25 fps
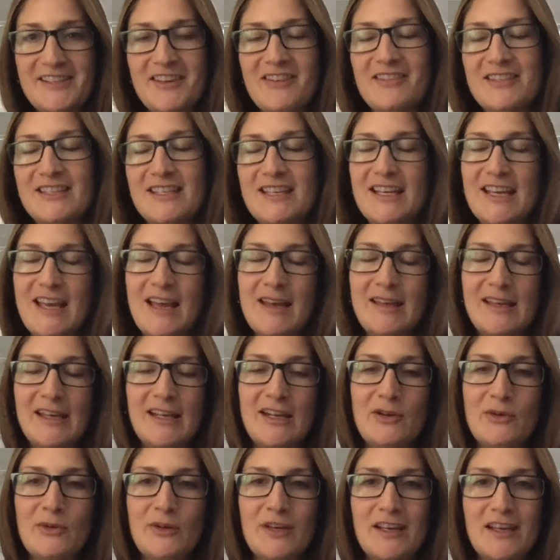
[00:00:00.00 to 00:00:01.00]
obviously it can get
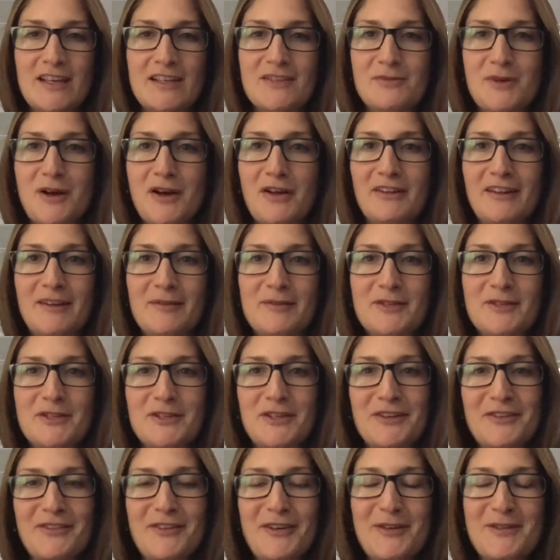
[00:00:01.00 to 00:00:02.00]
annoying as well, I'm
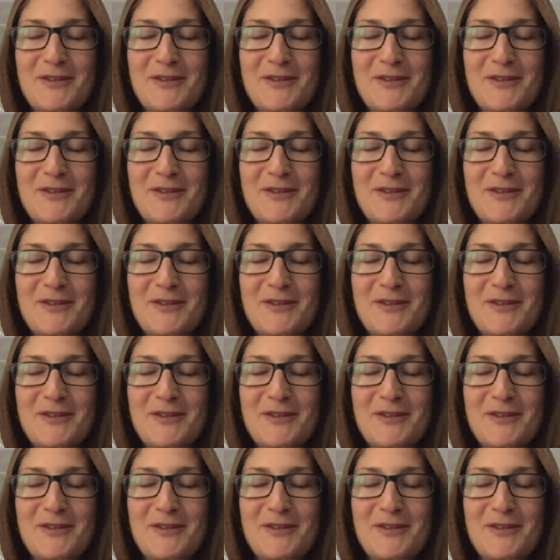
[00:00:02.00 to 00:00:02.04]
sure, for